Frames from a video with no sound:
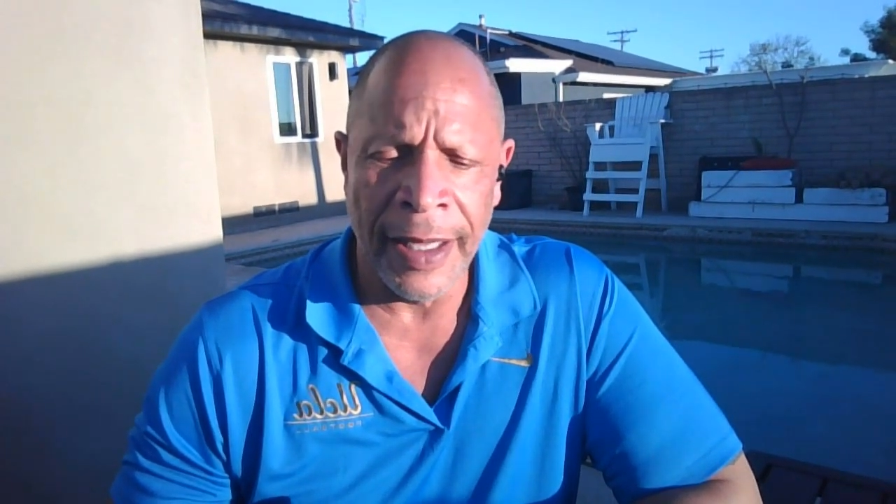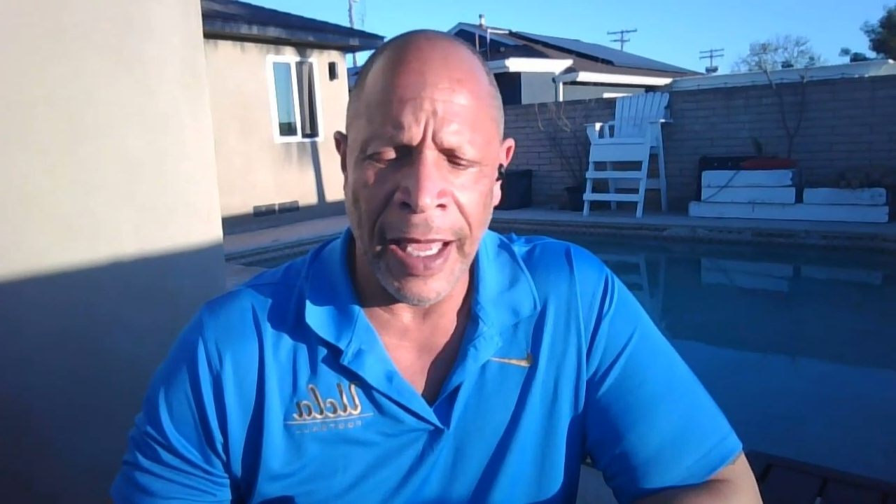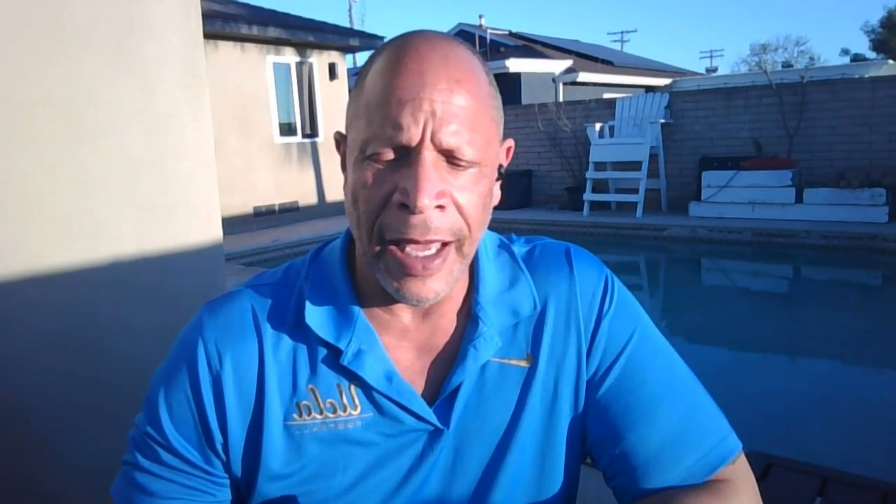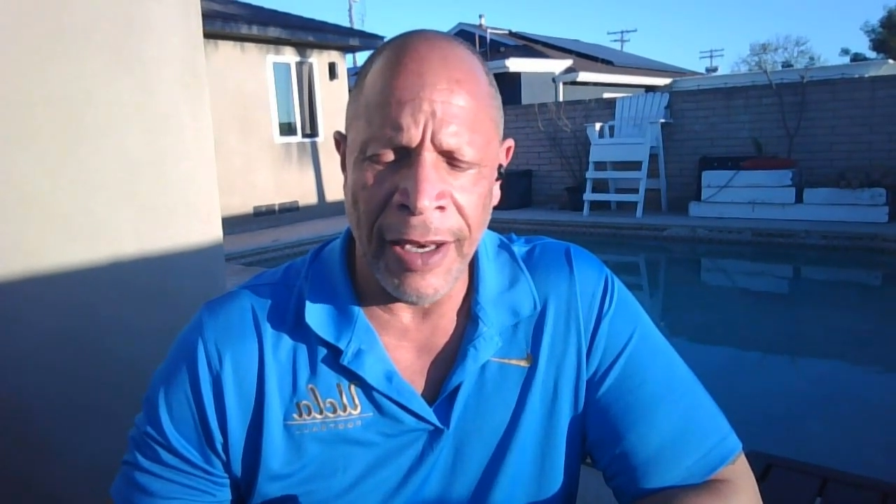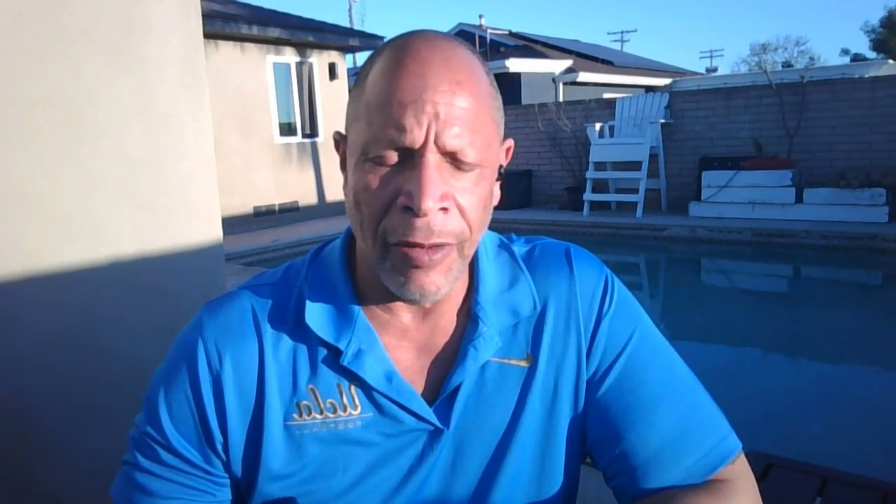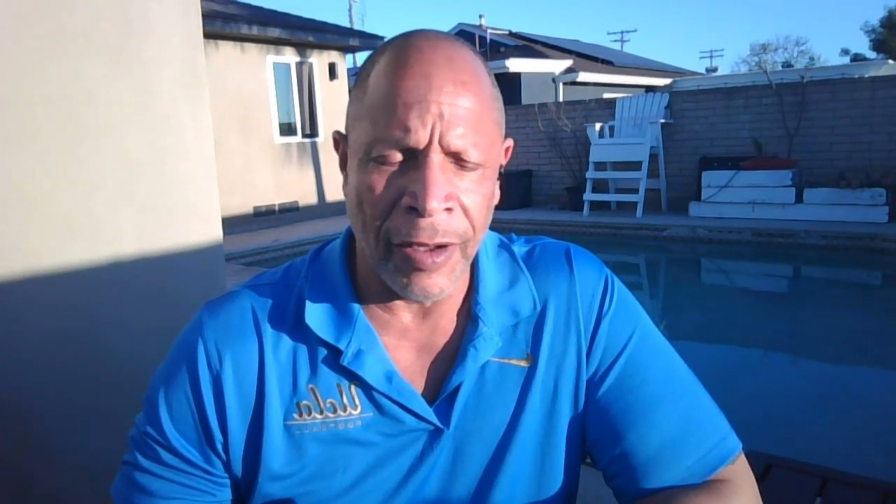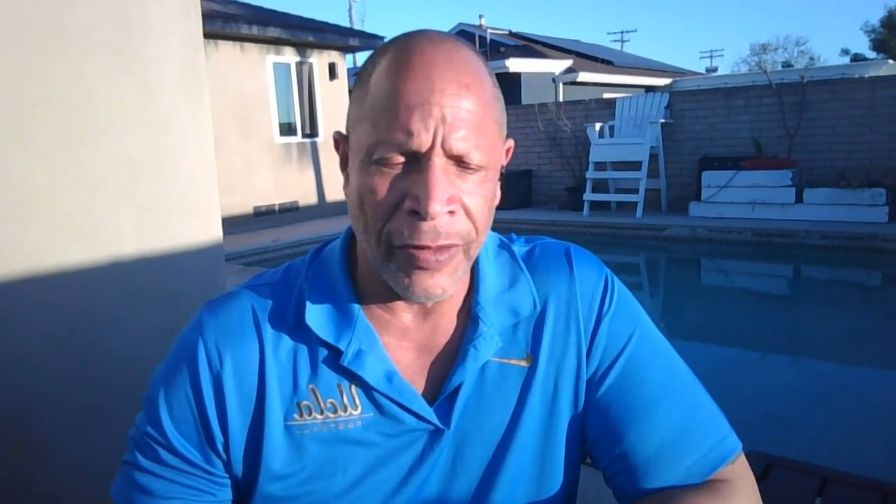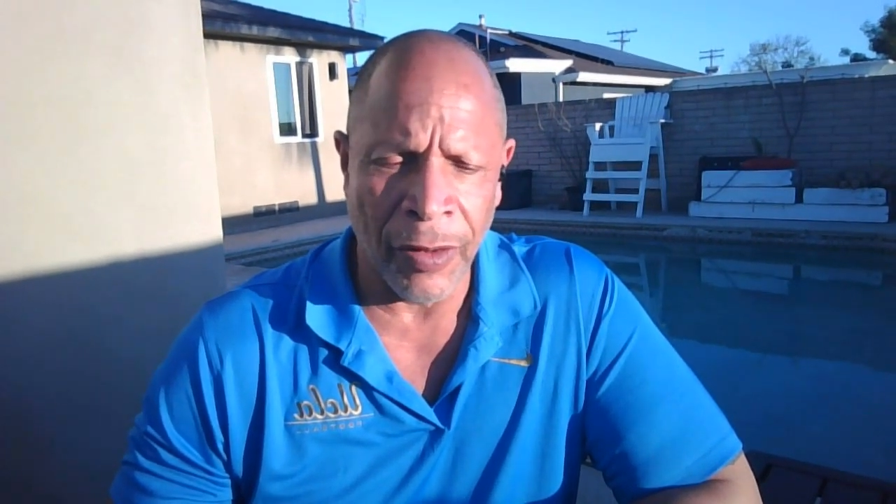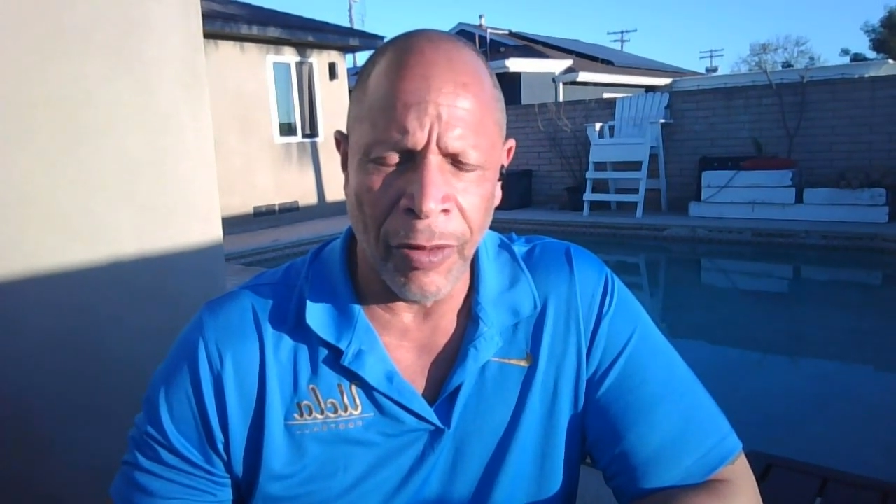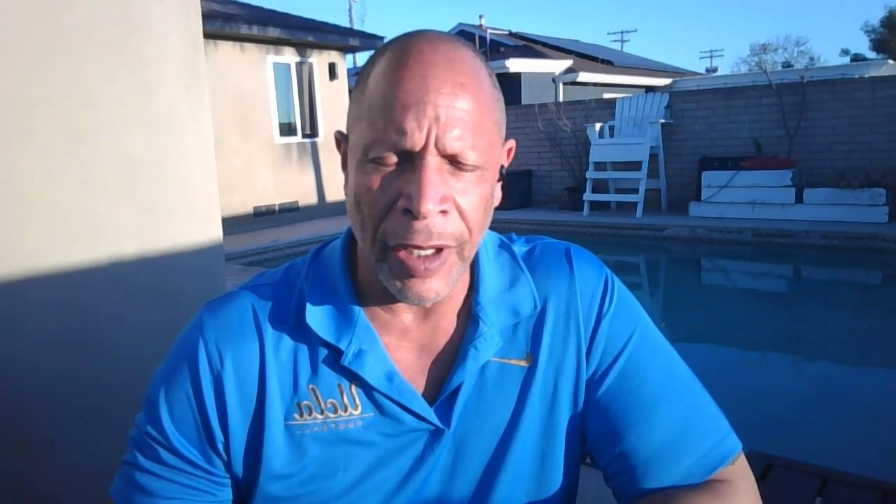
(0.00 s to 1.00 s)
And you can
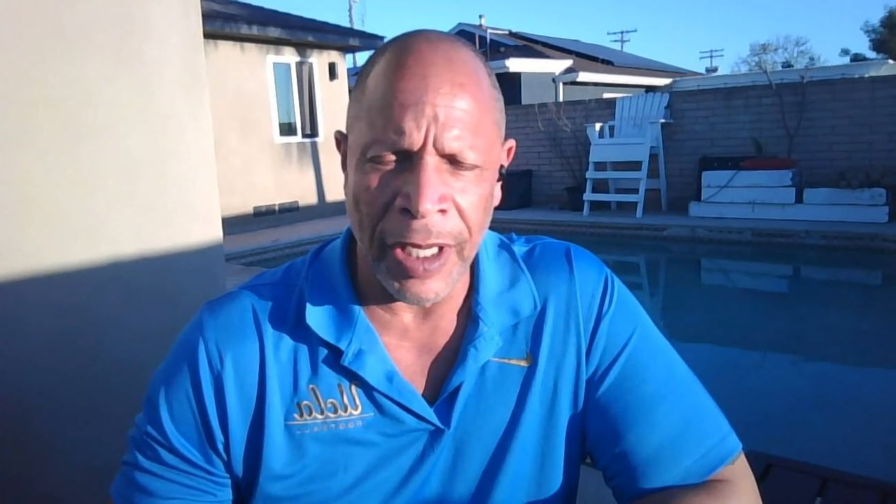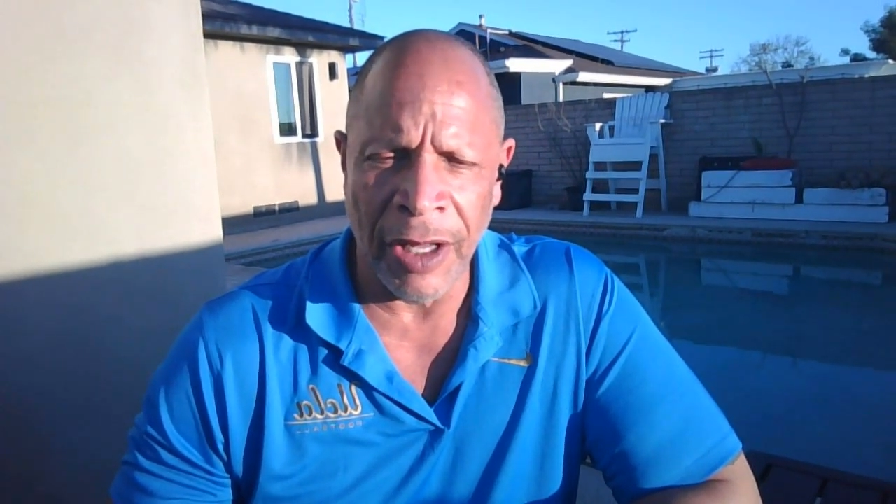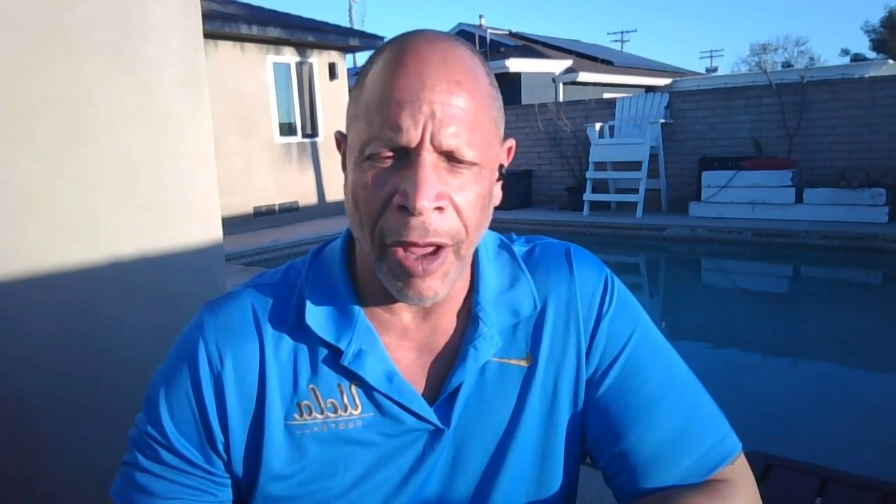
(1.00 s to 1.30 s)
certainly get